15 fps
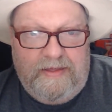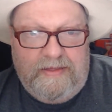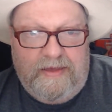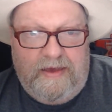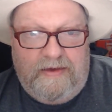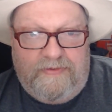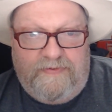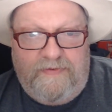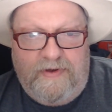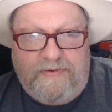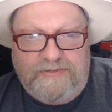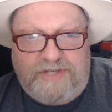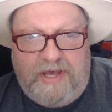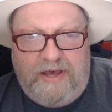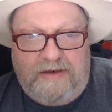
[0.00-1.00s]
Yeah,
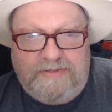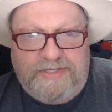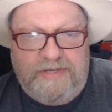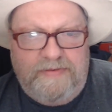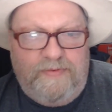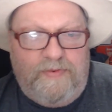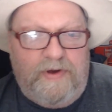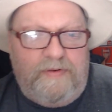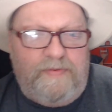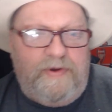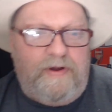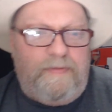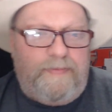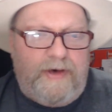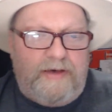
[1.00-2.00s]
Thrillshausen.
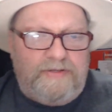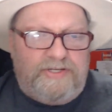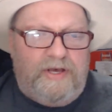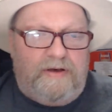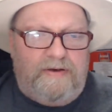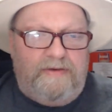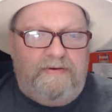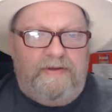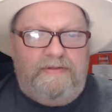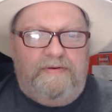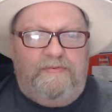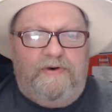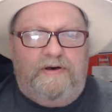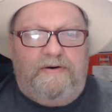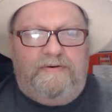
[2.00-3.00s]
Whereabouts are you in the
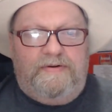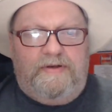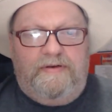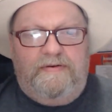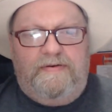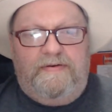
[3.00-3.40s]
world?